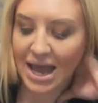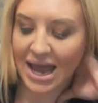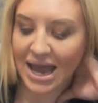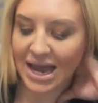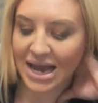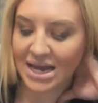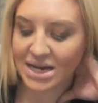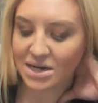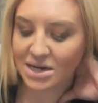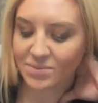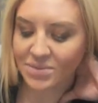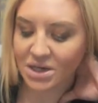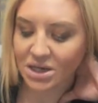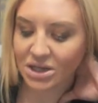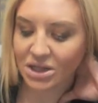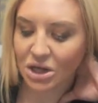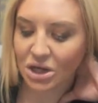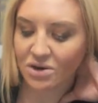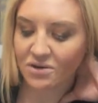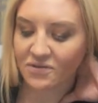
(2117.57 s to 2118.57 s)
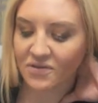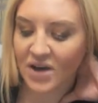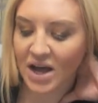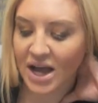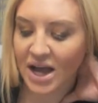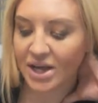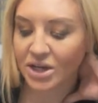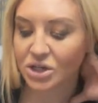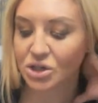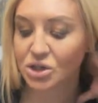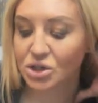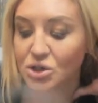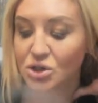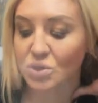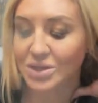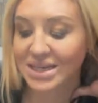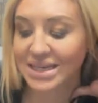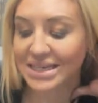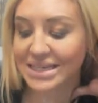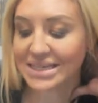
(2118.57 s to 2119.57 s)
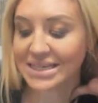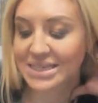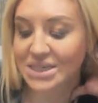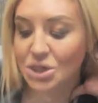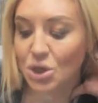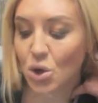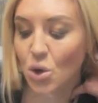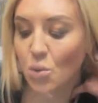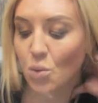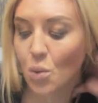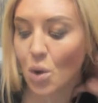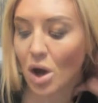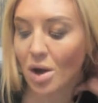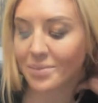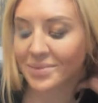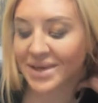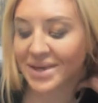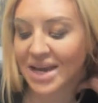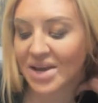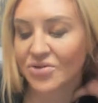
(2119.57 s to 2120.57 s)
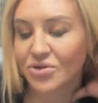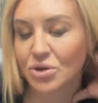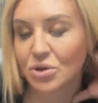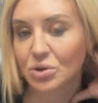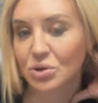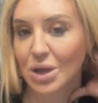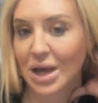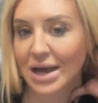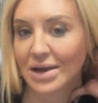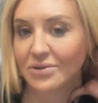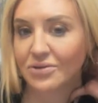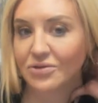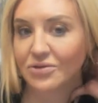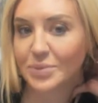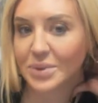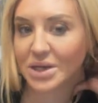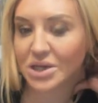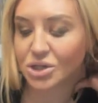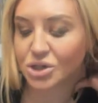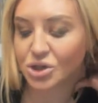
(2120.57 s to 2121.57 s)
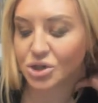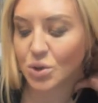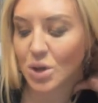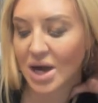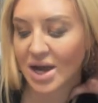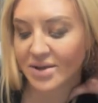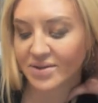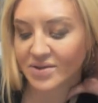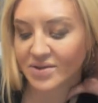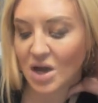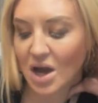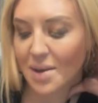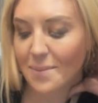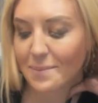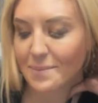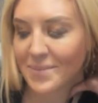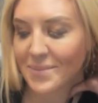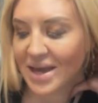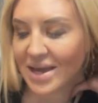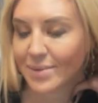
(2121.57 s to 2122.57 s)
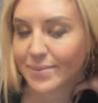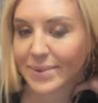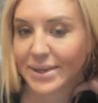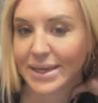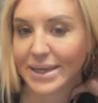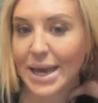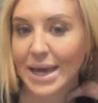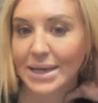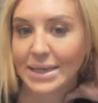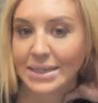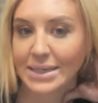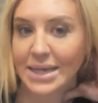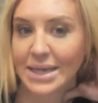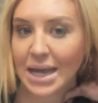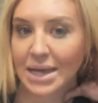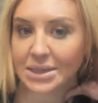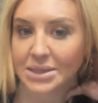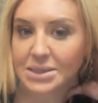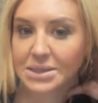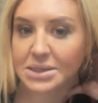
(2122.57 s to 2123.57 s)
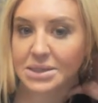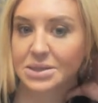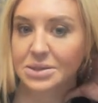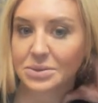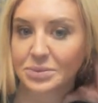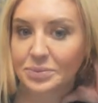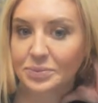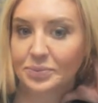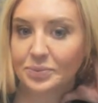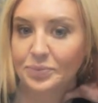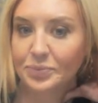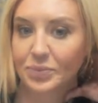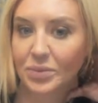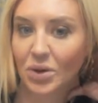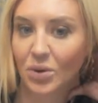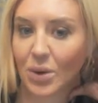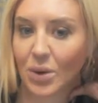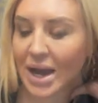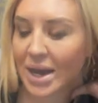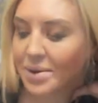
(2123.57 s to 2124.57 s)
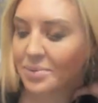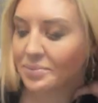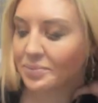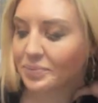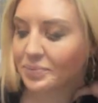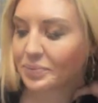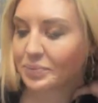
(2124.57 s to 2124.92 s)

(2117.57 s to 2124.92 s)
And I'm going to clarify do they still want me in their life because you guys got maybe and yes. Okay?